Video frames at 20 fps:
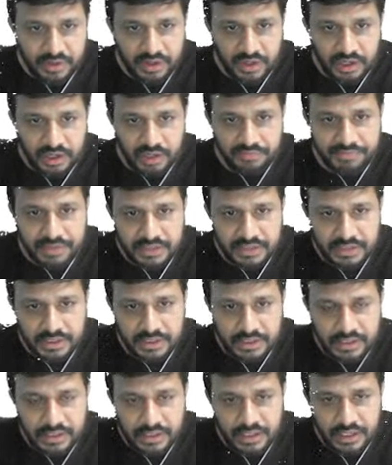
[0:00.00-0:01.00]
After
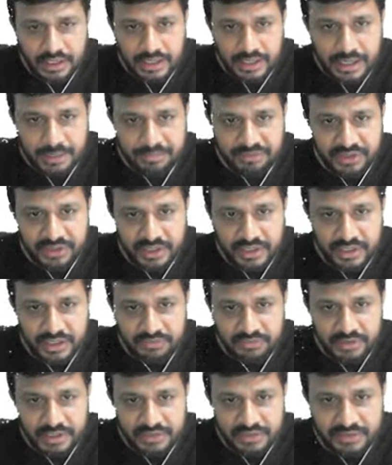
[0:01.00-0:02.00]
that ramp signal
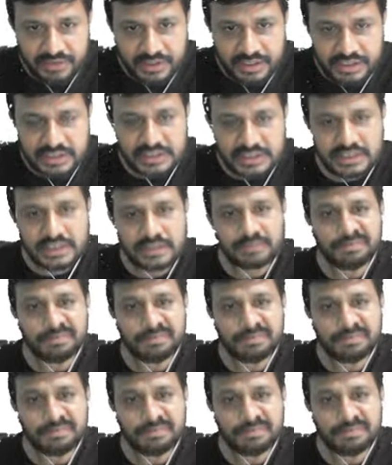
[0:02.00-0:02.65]
we discussed.